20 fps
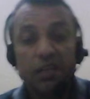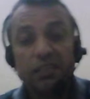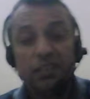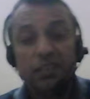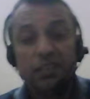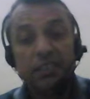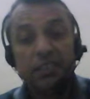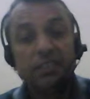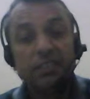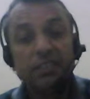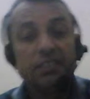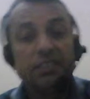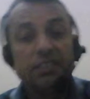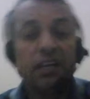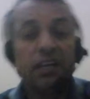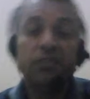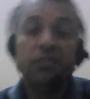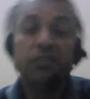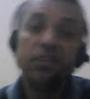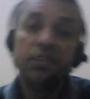It is the
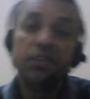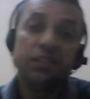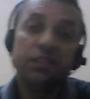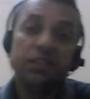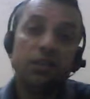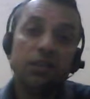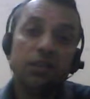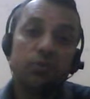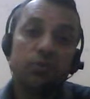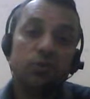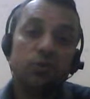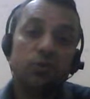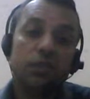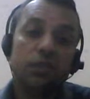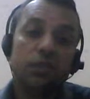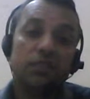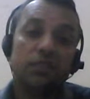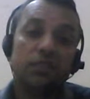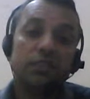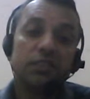ability of
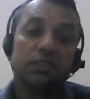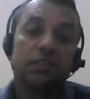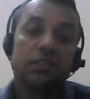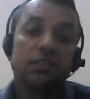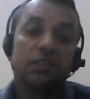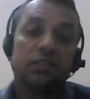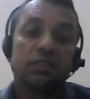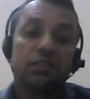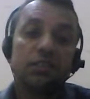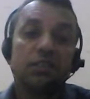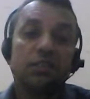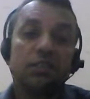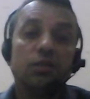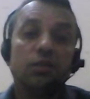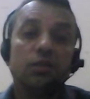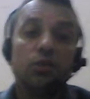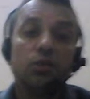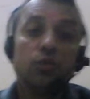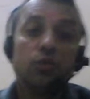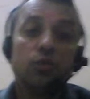joint
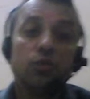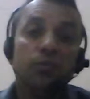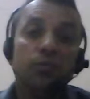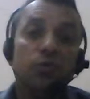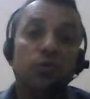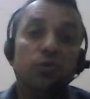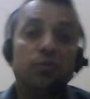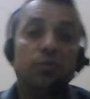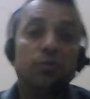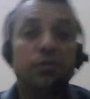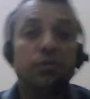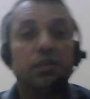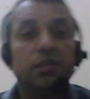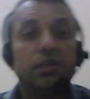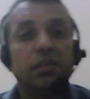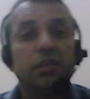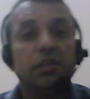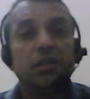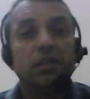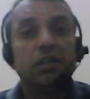to move
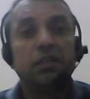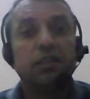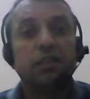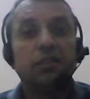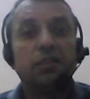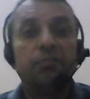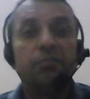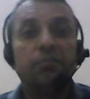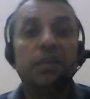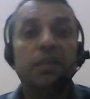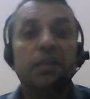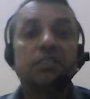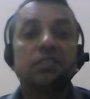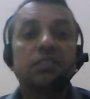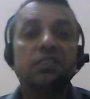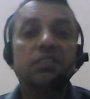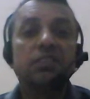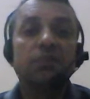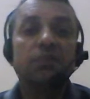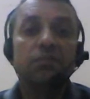the
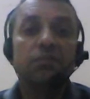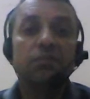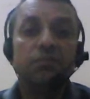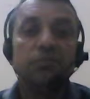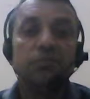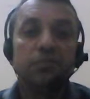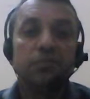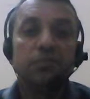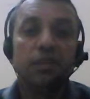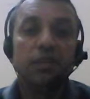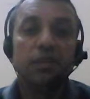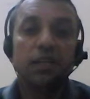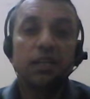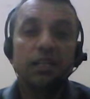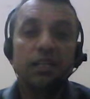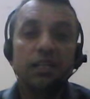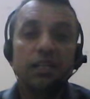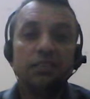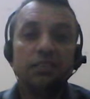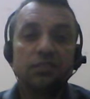maximum
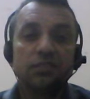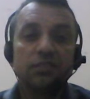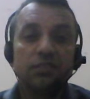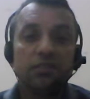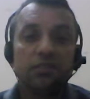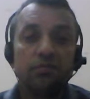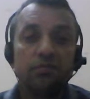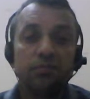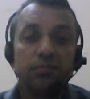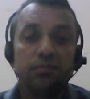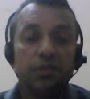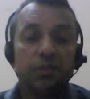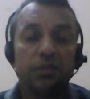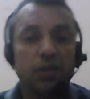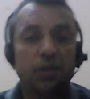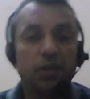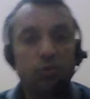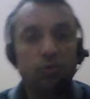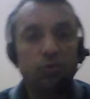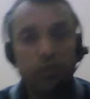range
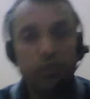without